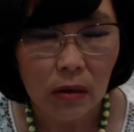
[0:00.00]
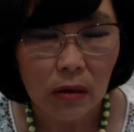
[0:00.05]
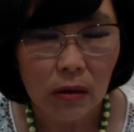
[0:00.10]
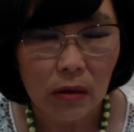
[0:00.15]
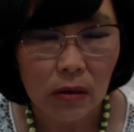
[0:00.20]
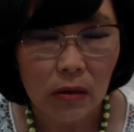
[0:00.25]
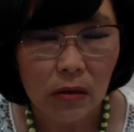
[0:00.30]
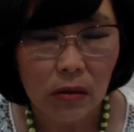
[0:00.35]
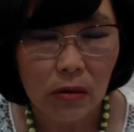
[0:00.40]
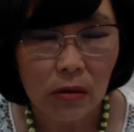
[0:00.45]

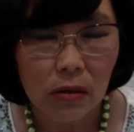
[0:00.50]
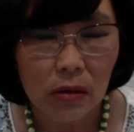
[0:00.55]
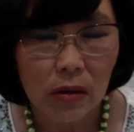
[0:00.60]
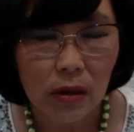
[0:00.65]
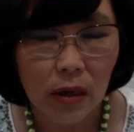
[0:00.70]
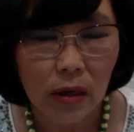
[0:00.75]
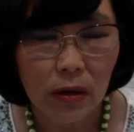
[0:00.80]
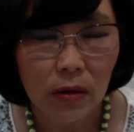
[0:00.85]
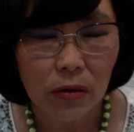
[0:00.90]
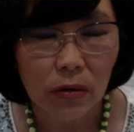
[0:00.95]
So
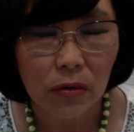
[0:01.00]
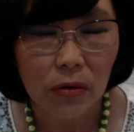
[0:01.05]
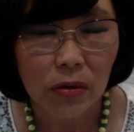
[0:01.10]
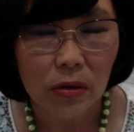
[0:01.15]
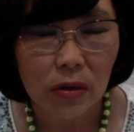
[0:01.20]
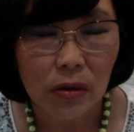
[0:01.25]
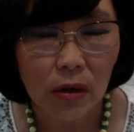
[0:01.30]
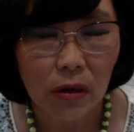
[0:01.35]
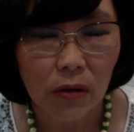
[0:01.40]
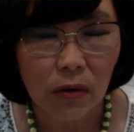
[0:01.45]
center
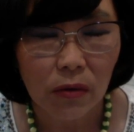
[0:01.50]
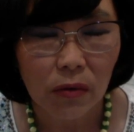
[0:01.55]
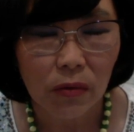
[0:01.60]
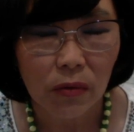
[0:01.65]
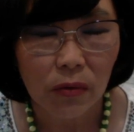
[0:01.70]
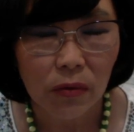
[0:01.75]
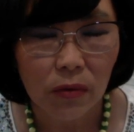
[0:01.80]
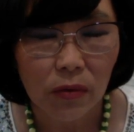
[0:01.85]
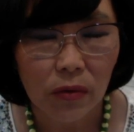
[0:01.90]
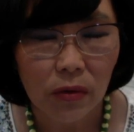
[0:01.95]

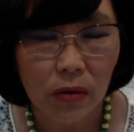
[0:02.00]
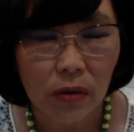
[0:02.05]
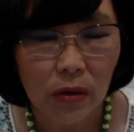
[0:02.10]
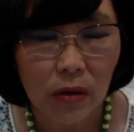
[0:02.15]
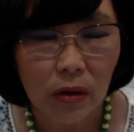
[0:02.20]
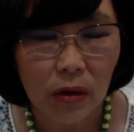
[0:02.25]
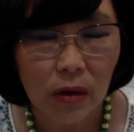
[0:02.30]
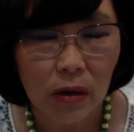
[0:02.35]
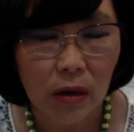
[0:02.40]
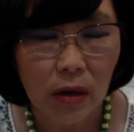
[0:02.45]
yourself,
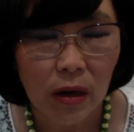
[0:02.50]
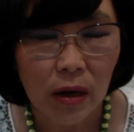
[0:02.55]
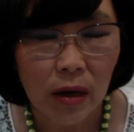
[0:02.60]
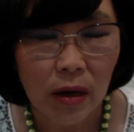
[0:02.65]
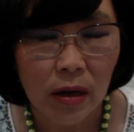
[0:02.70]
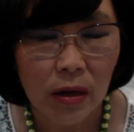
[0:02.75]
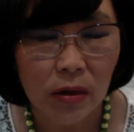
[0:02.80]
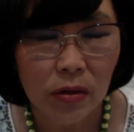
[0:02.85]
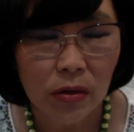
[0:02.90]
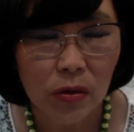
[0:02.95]
and
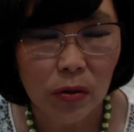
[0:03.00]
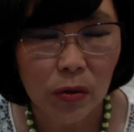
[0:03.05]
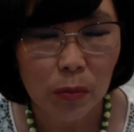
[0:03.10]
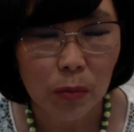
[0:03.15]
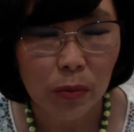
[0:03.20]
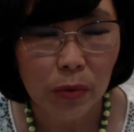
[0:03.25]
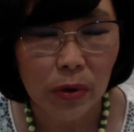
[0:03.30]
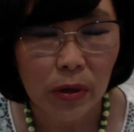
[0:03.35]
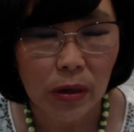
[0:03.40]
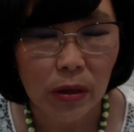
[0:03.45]
as you
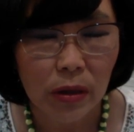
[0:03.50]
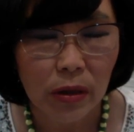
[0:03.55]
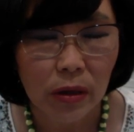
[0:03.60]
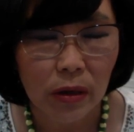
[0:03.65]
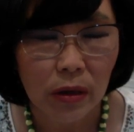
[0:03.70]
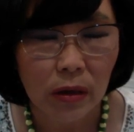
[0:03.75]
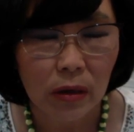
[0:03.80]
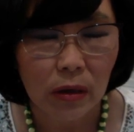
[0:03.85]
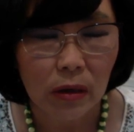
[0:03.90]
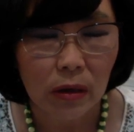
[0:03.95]
breathe
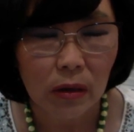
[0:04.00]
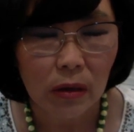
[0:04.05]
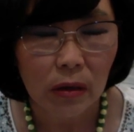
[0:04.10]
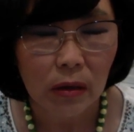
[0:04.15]
in,